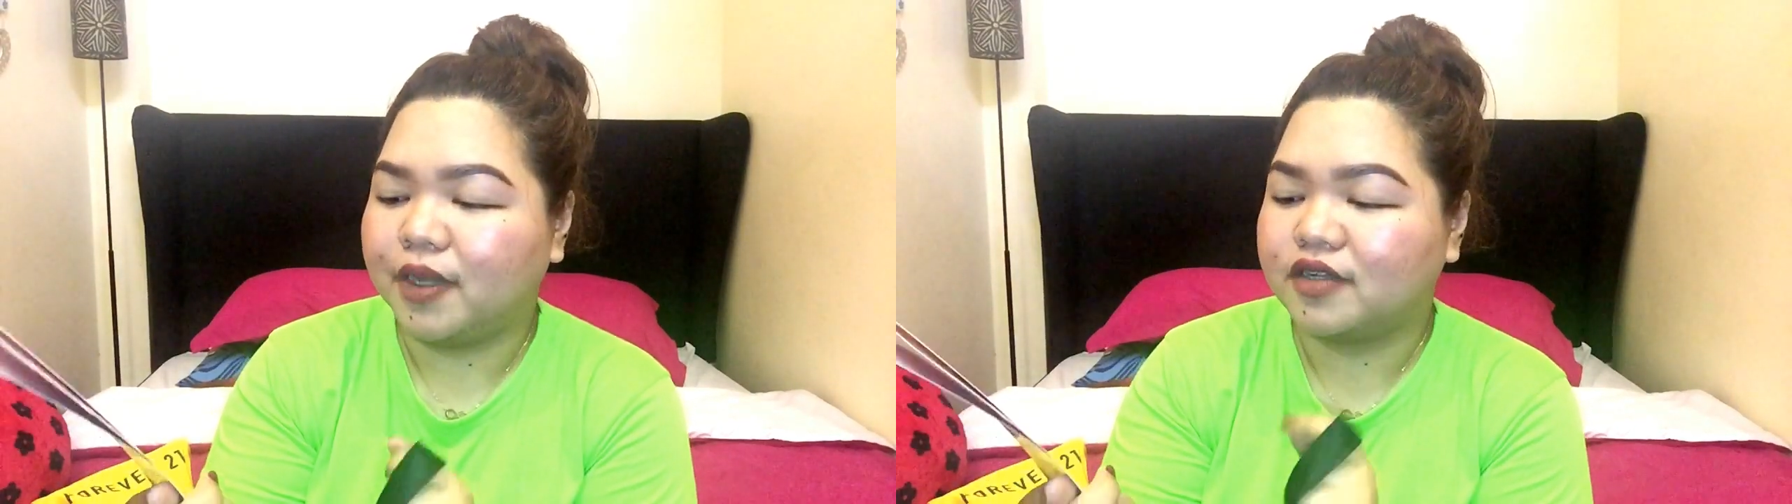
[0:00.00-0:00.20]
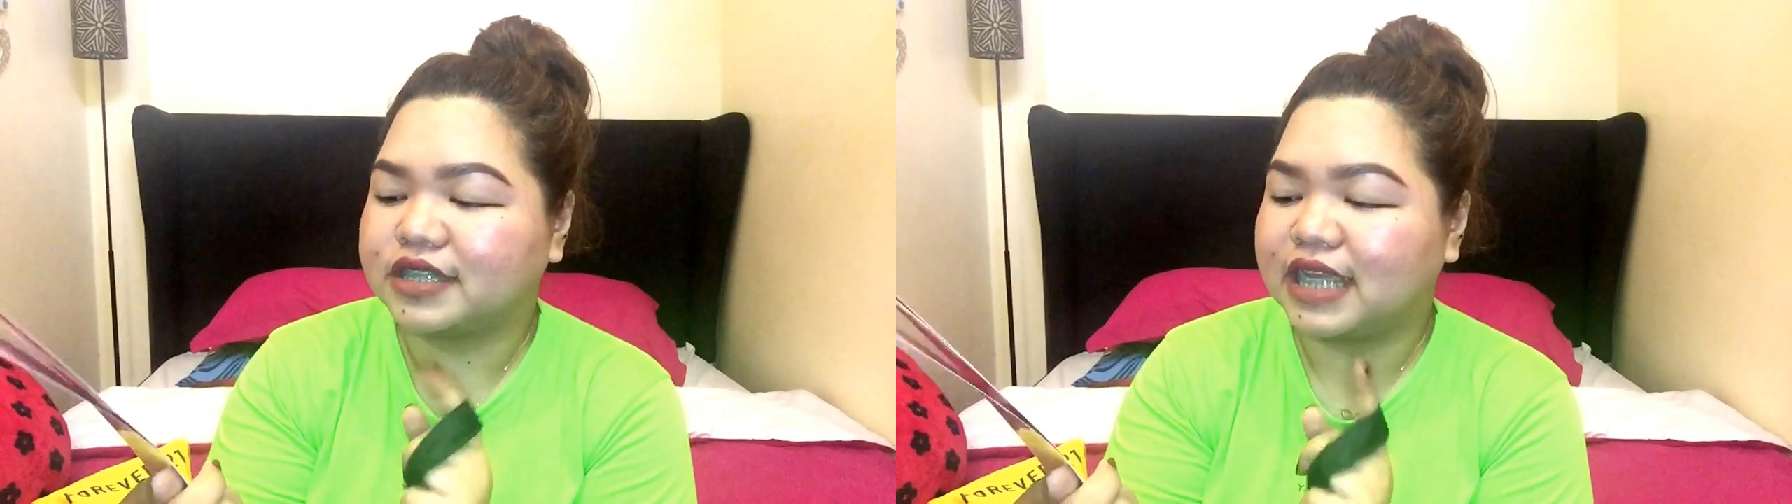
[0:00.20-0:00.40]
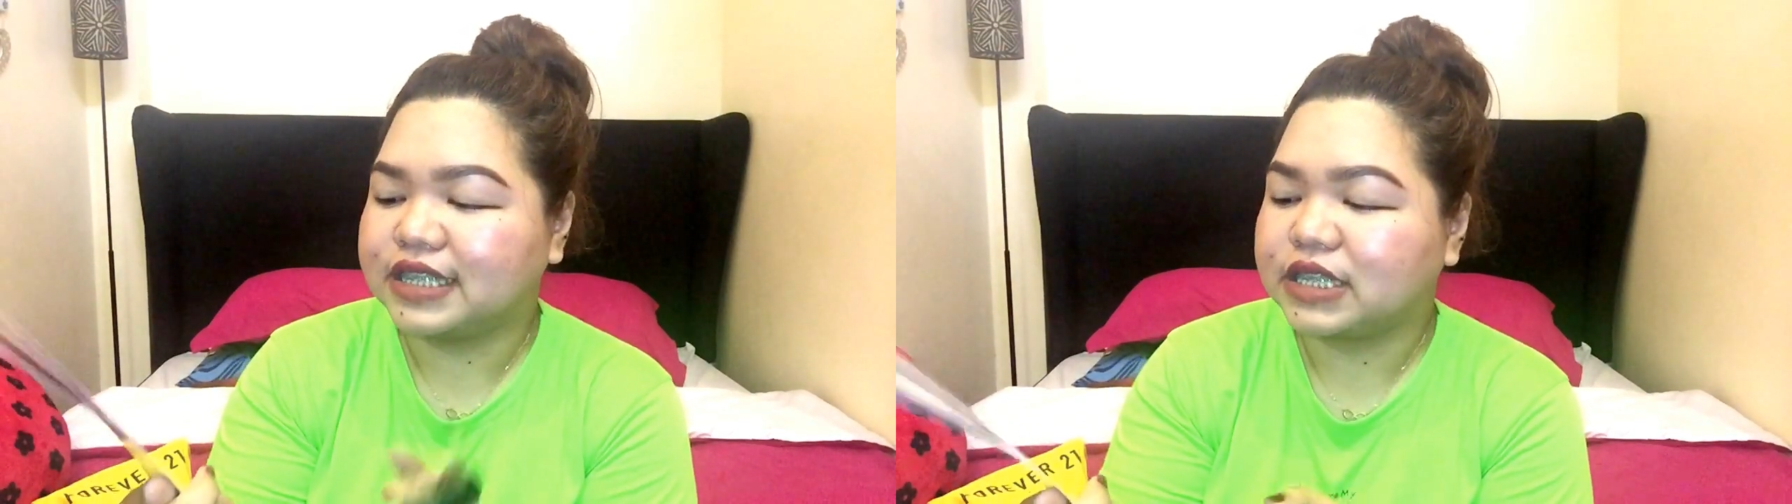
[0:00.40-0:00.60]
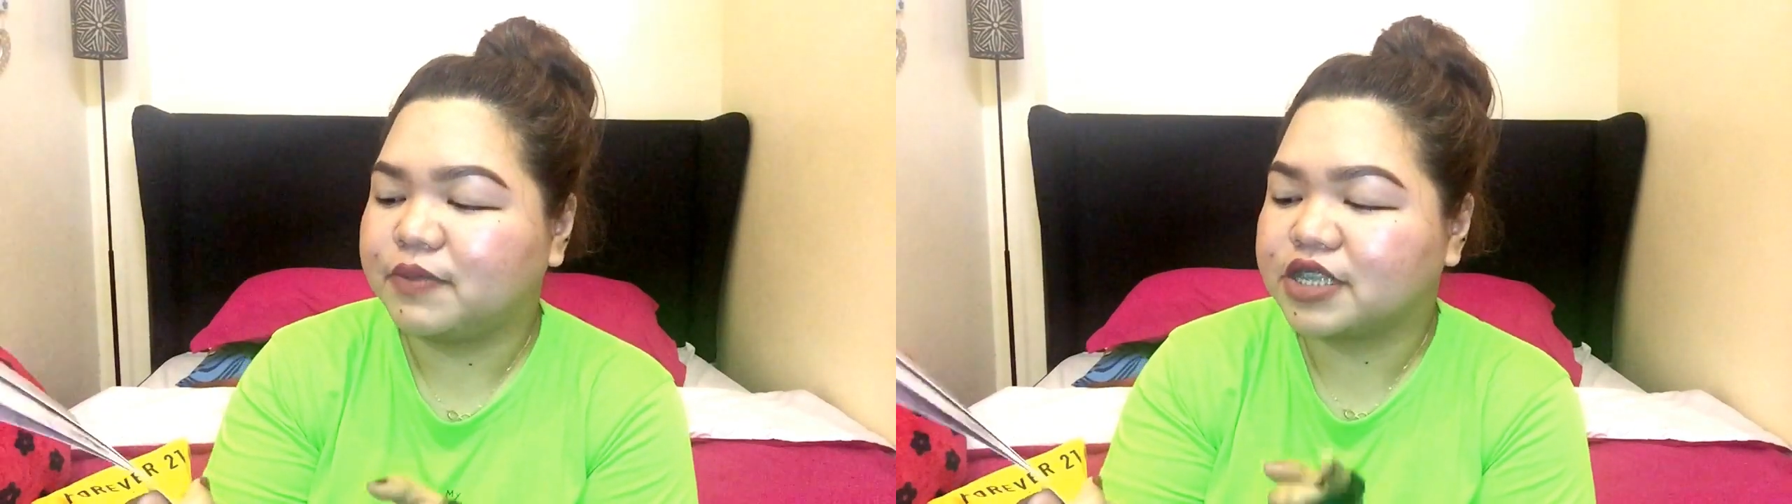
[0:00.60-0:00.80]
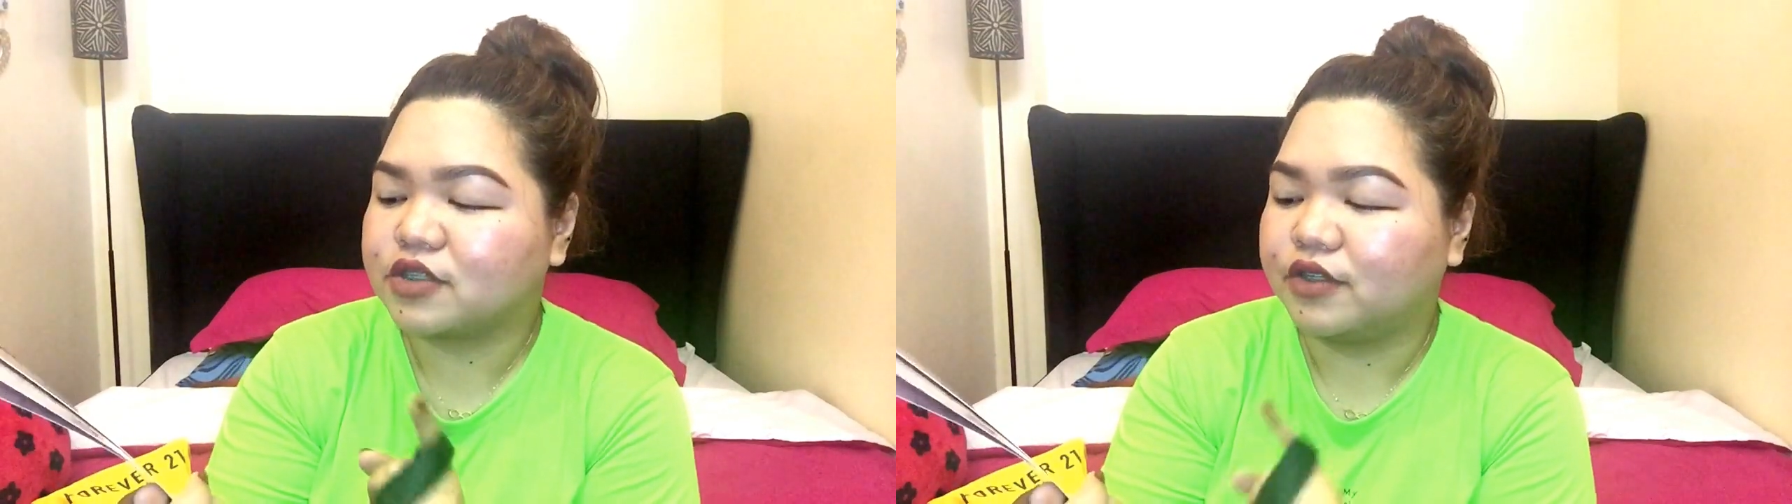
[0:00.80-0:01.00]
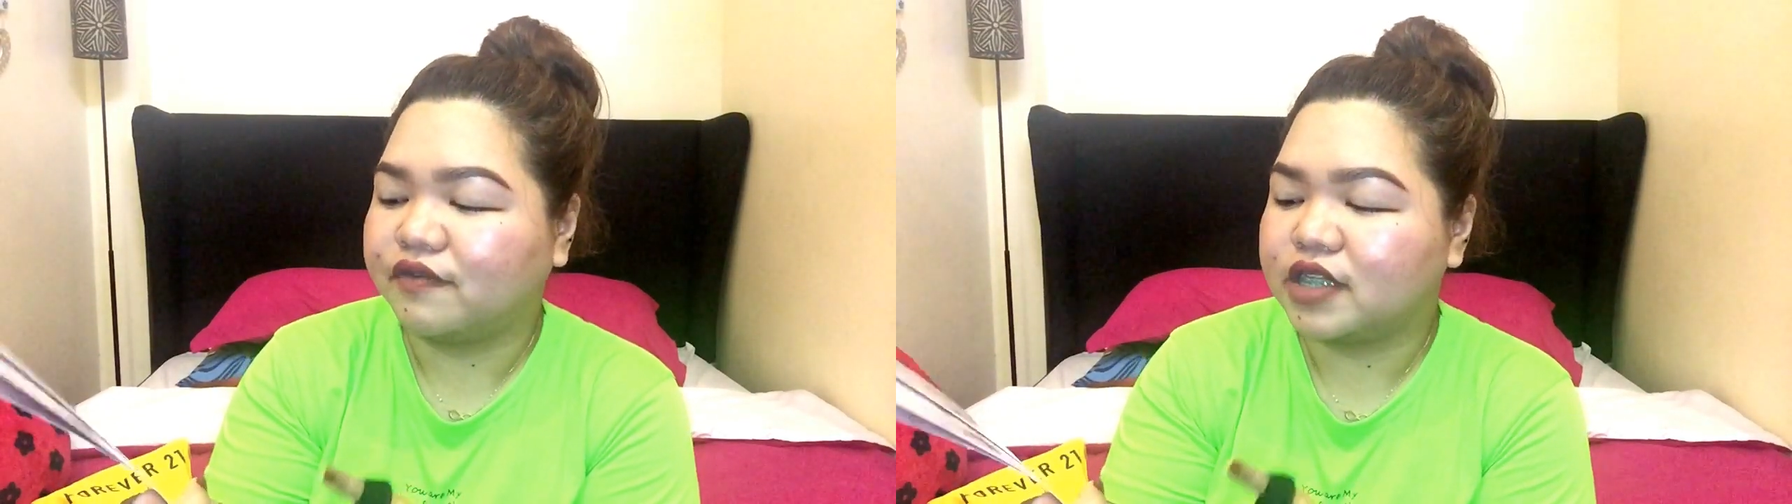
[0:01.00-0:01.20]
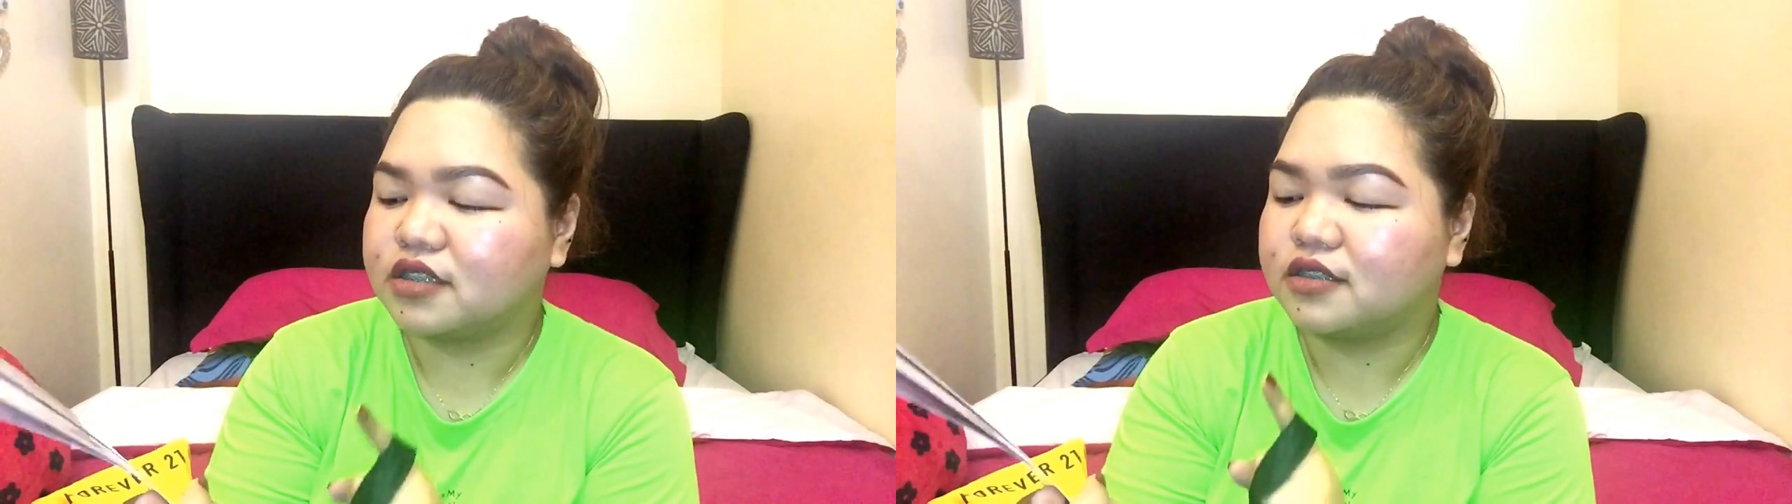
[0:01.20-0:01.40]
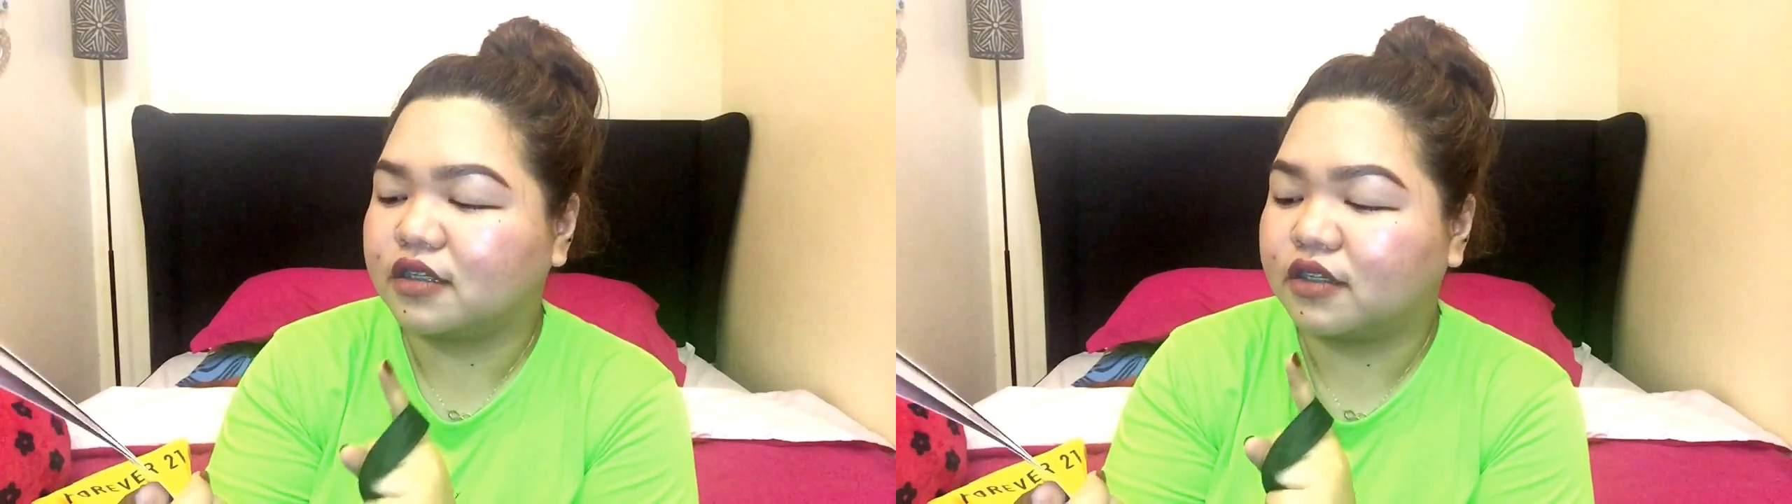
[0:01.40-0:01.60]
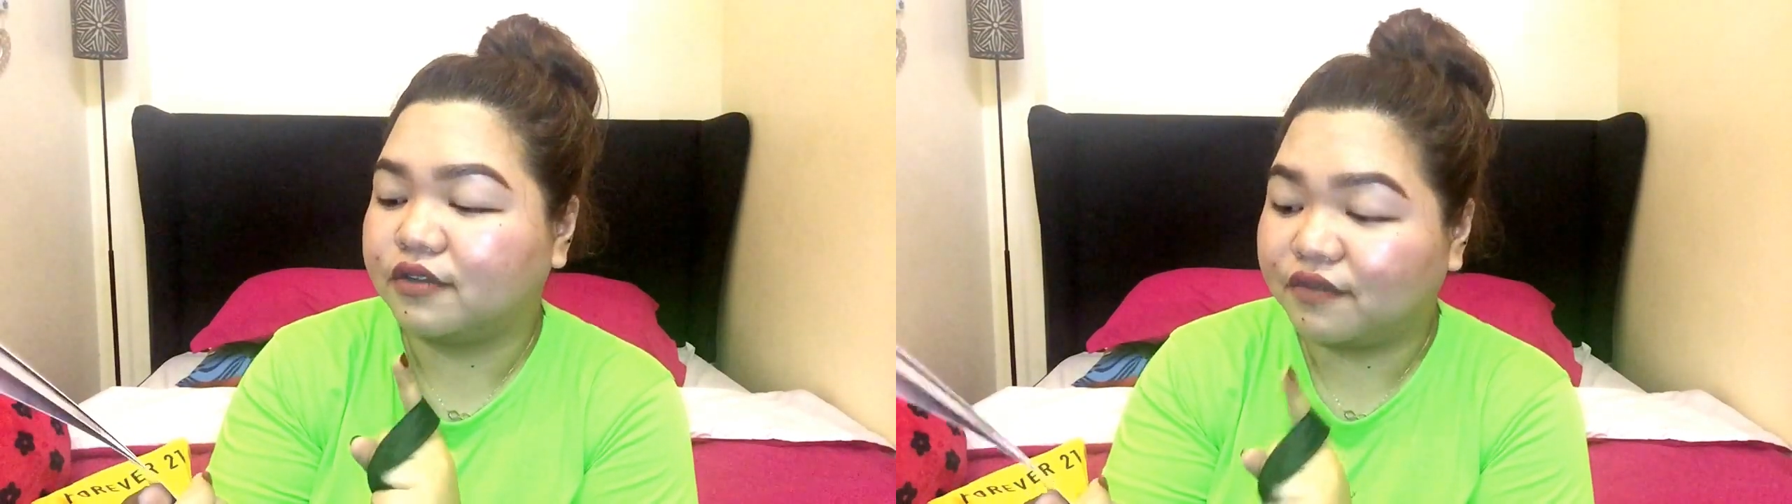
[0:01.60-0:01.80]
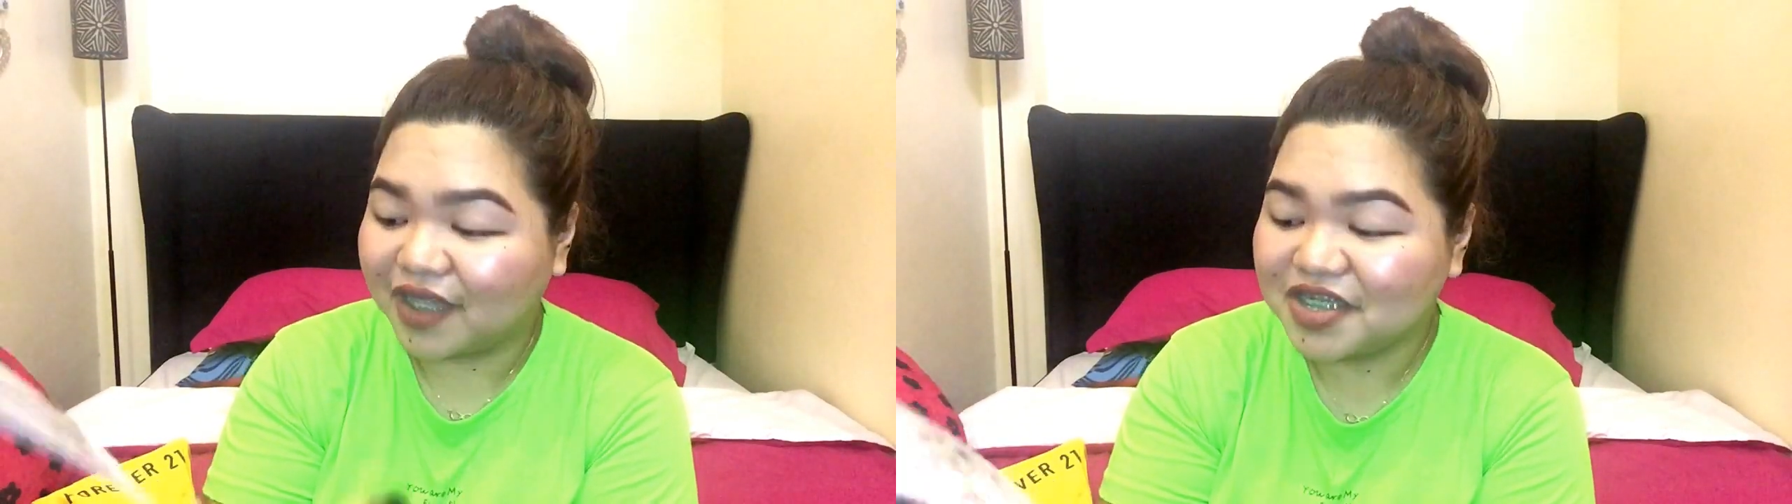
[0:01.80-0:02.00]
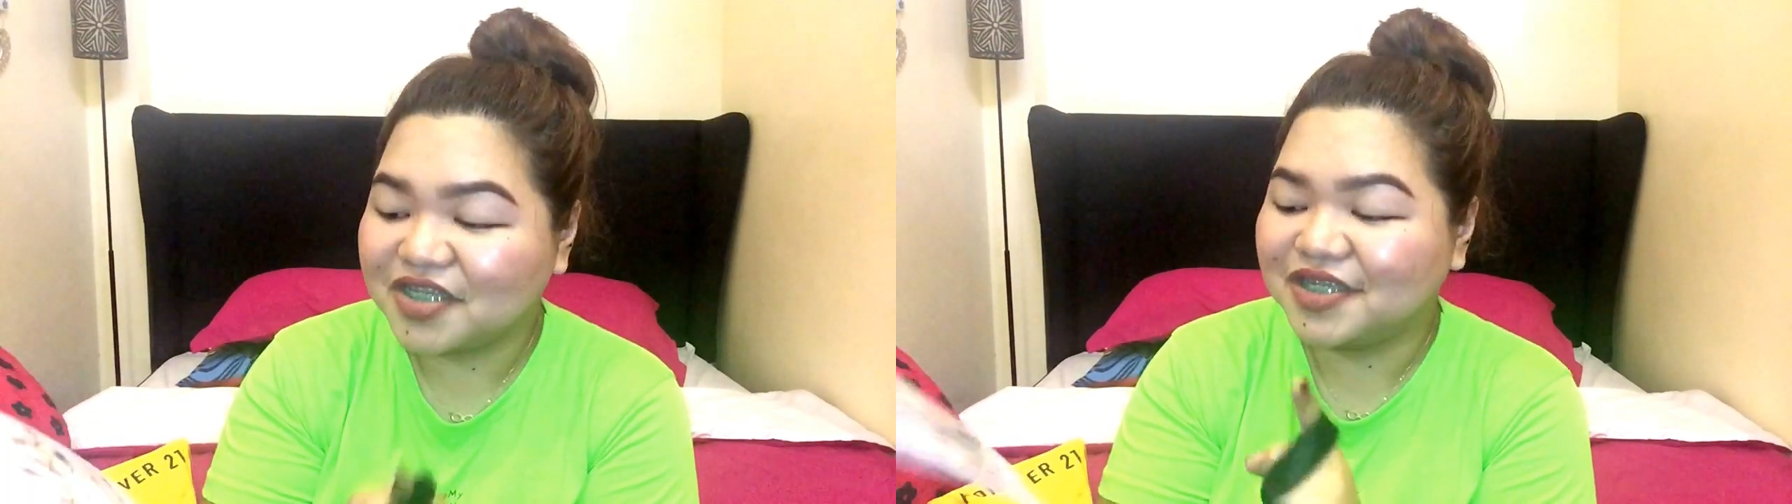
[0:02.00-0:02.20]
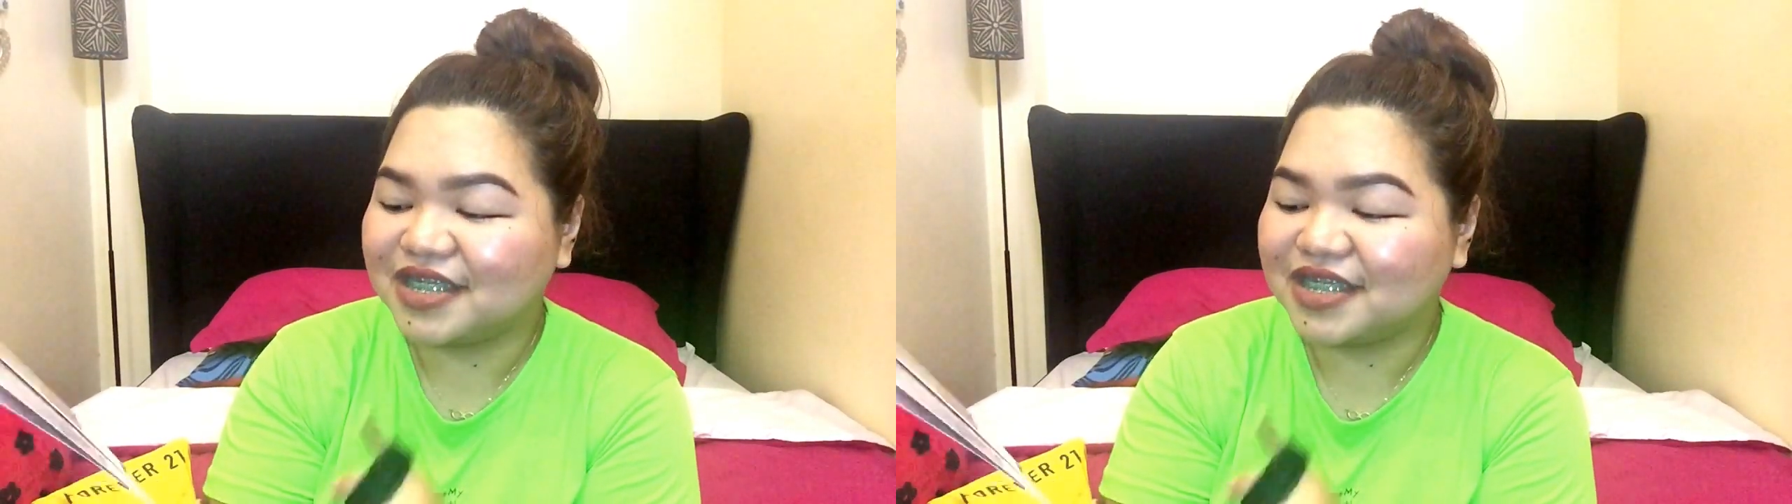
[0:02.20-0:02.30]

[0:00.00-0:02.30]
Pero sa SMX Convention